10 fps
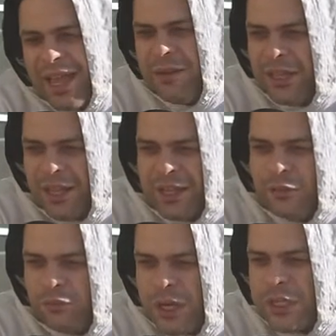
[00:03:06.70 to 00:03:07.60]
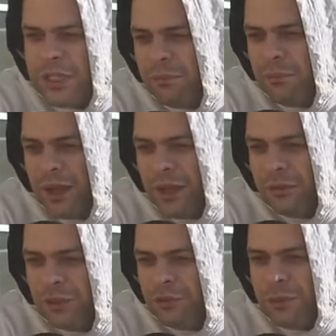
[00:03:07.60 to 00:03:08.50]
mean, like, Rush Limbaugh,
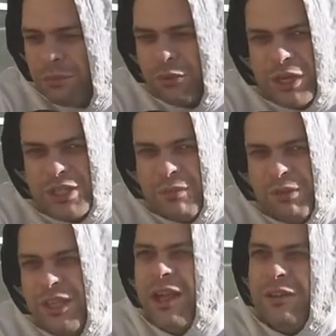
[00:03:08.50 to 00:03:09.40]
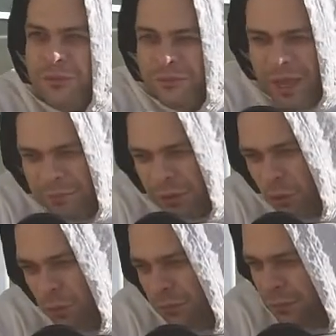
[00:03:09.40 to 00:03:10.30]
you remember Rush Limbaugh? Y'all have a,
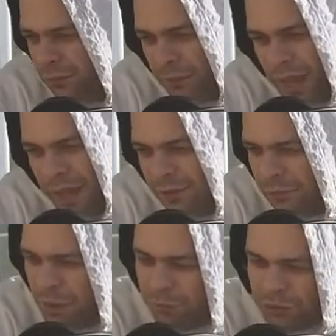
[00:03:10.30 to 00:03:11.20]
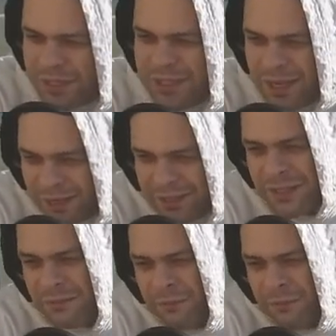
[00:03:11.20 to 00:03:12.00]
man, your memory sucks.